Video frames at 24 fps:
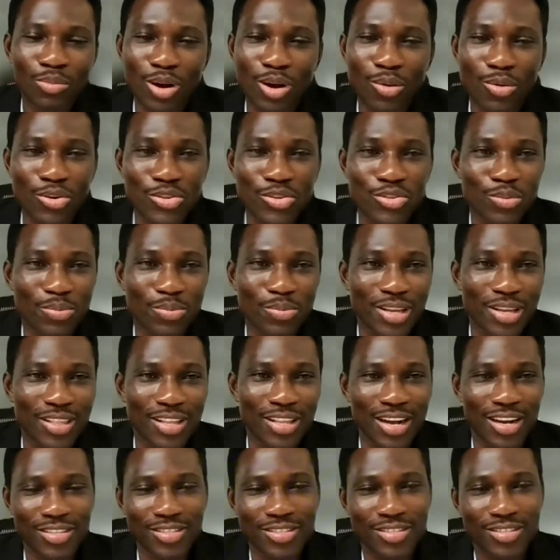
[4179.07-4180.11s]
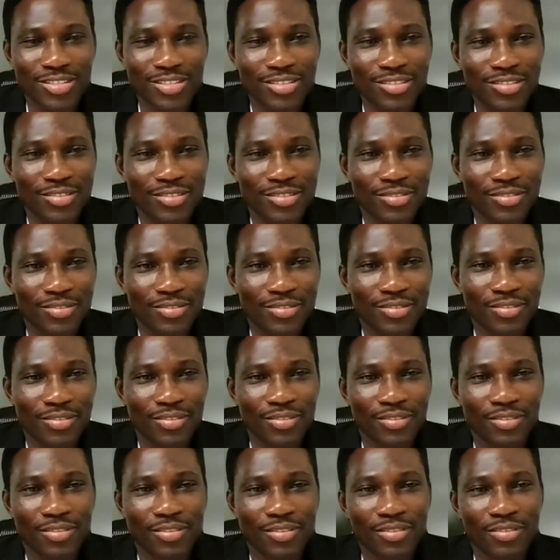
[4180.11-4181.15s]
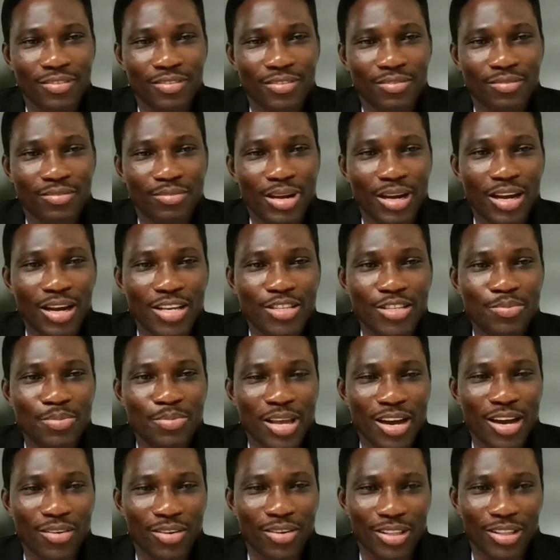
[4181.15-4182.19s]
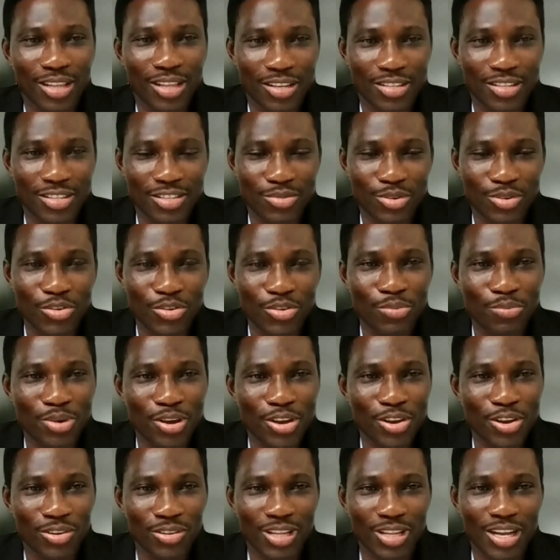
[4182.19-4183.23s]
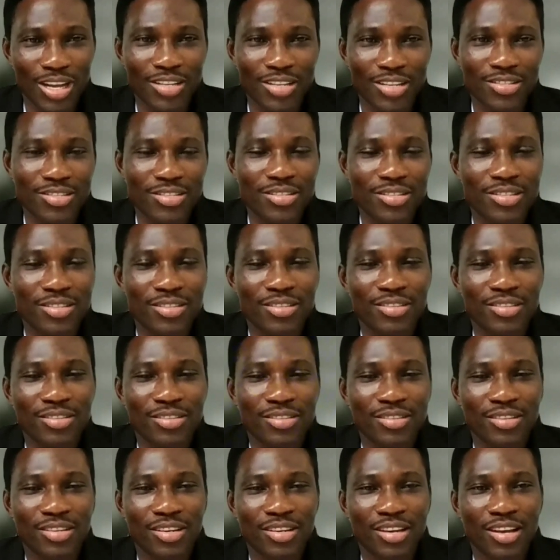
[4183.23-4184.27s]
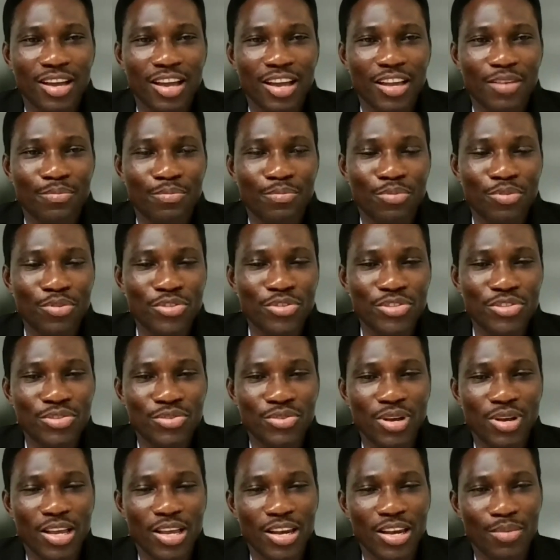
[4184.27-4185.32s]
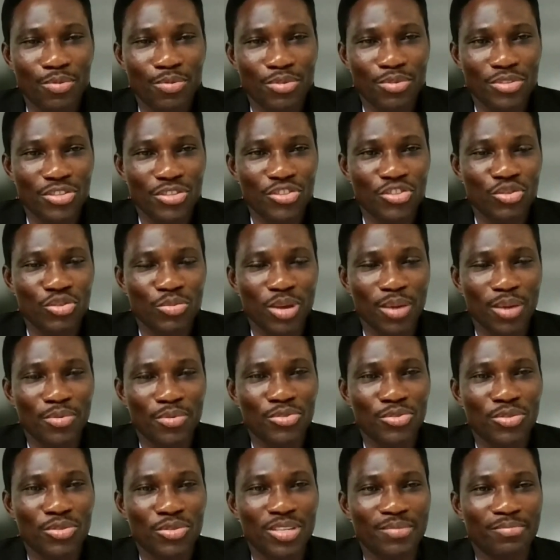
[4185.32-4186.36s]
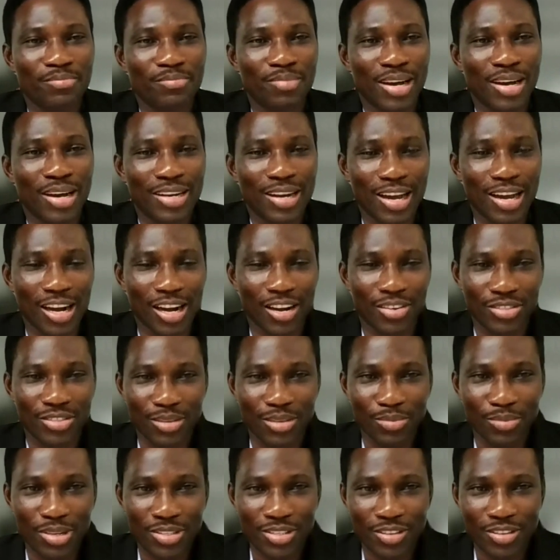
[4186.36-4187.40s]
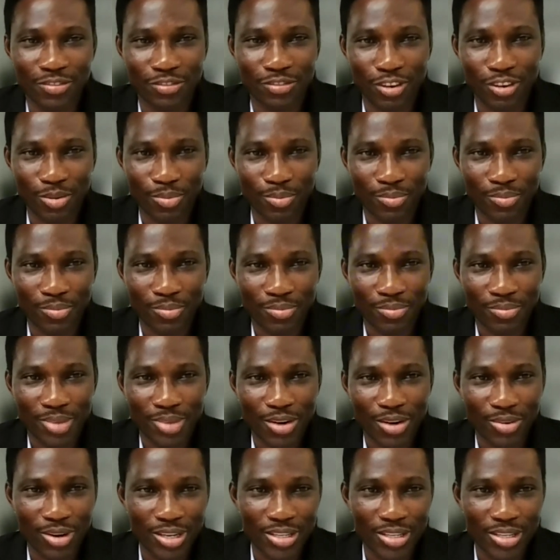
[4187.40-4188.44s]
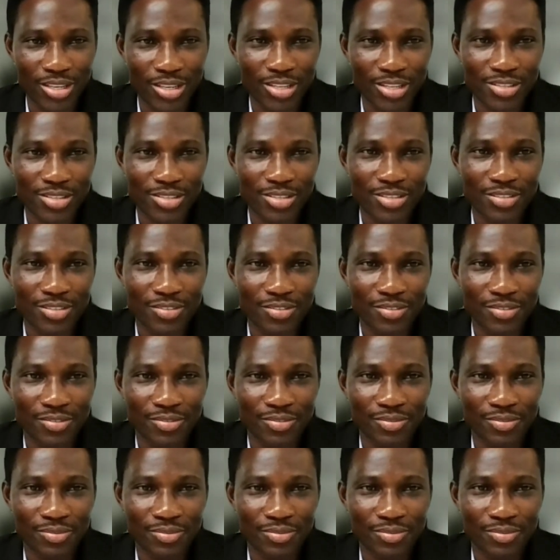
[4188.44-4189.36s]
Nobody wants to pay tax, but let's pay our taxes. When you pay your tax, it puts you in a position to be able to demand accountability from our leaders.